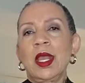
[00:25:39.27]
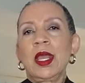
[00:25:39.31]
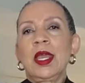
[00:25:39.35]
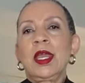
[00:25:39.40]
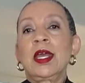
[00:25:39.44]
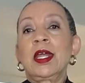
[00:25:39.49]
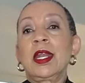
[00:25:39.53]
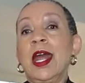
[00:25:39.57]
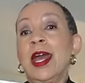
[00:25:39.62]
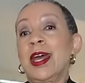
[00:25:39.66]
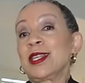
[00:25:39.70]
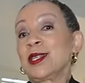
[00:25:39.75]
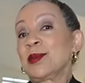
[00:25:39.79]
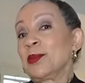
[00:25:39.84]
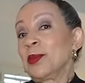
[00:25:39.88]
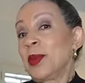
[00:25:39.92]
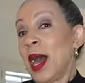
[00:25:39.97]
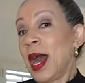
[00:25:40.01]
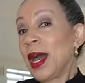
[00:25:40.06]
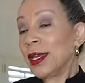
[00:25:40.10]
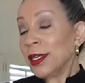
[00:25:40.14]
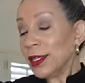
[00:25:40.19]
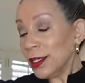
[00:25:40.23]
It has
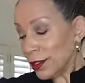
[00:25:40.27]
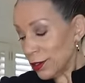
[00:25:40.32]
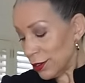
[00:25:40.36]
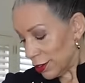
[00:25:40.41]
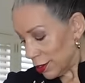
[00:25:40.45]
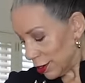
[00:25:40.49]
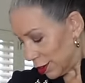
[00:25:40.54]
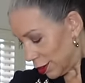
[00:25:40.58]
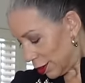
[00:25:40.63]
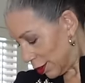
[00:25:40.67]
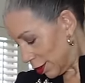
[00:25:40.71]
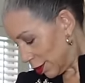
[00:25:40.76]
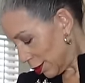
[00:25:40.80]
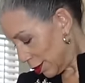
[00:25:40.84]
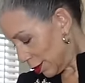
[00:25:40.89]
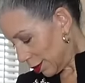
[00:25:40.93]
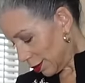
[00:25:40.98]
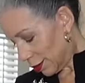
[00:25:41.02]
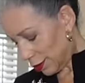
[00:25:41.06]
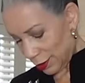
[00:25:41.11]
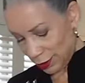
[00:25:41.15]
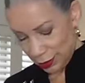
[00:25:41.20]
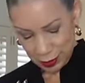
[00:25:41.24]
pockets.
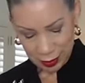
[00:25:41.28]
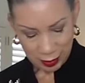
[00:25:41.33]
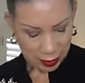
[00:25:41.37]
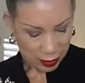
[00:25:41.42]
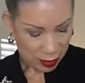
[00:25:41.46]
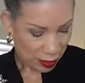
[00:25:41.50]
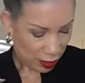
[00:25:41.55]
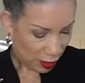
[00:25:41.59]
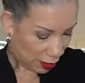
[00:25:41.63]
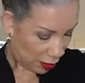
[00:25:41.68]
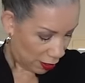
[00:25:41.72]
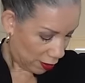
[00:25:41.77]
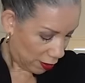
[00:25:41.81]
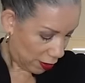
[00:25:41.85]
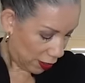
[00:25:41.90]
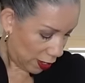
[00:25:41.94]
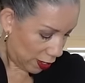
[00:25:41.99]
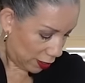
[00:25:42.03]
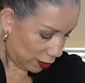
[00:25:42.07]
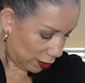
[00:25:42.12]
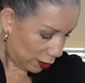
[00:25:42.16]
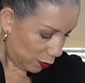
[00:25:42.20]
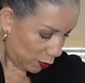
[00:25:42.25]
Look at her, it
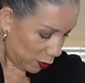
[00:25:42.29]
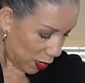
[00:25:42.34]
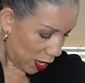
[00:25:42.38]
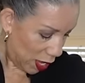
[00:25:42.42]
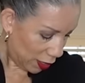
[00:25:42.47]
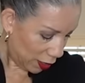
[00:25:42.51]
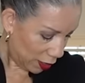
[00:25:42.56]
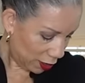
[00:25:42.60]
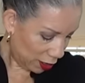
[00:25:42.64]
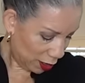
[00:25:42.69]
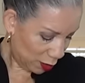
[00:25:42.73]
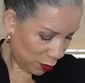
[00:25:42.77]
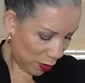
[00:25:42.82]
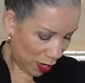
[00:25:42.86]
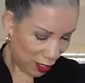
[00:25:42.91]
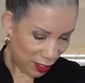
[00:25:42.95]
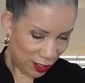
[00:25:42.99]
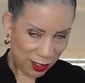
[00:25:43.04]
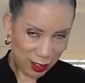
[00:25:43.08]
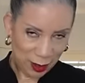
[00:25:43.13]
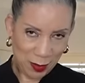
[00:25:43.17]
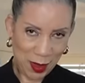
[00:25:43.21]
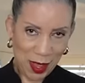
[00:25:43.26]
has pockets,
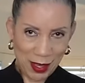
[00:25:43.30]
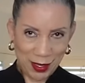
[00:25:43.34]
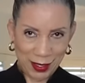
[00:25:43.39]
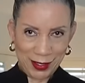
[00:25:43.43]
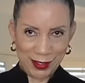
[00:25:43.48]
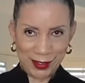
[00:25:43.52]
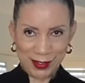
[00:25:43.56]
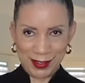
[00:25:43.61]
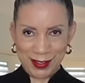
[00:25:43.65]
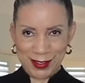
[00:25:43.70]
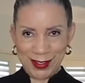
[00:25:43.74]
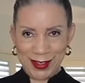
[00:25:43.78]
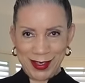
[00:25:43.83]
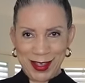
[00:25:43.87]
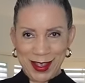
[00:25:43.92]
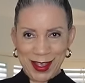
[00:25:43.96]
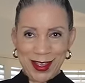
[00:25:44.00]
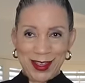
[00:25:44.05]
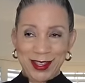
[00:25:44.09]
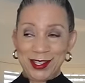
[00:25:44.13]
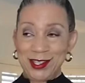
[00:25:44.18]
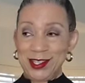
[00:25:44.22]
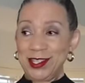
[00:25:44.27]
pockets, pockets.
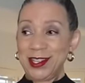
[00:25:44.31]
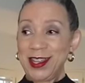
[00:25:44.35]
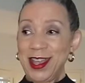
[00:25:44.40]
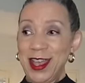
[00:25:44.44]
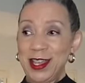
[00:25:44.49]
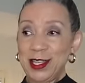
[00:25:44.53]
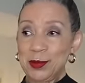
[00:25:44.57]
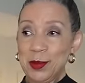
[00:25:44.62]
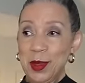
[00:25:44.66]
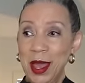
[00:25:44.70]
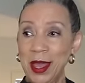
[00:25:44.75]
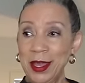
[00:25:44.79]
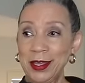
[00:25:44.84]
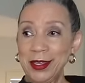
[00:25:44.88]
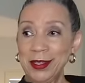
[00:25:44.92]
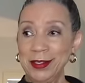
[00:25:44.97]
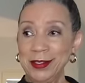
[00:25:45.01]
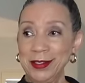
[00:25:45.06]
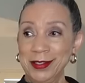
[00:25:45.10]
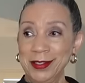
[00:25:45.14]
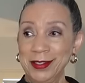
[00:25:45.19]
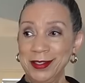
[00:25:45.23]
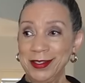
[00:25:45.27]
She has
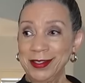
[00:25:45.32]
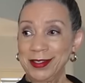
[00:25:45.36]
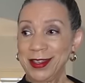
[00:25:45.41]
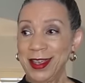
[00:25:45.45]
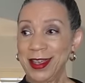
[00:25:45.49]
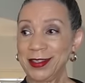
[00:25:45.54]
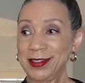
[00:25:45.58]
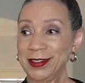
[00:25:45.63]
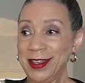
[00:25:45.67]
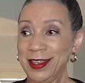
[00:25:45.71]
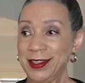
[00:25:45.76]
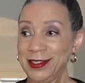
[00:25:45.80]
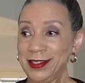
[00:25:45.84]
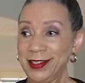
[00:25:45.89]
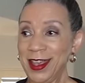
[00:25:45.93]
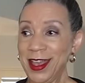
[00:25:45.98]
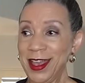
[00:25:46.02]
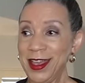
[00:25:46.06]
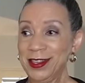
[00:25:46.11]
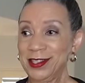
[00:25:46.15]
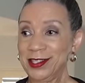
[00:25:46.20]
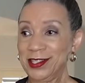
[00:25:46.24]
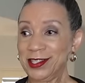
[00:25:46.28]
pockets. Yes, yes,
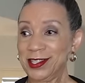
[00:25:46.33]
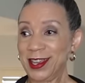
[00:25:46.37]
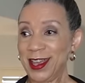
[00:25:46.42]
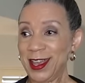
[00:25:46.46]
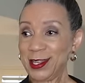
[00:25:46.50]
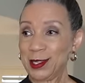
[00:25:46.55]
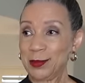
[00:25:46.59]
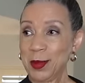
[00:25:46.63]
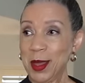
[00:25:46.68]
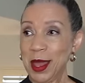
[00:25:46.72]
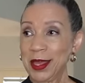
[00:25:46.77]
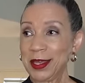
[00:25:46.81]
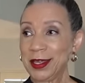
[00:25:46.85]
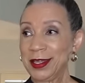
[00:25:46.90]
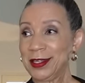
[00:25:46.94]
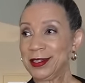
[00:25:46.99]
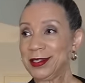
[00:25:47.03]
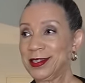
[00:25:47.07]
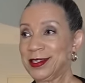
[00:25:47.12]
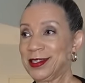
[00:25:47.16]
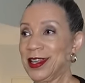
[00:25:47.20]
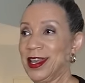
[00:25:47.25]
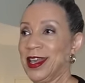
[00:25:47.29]
yes, she has
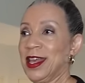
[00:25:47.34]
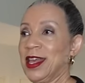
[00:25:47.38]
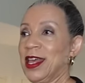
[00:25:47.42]
pockets.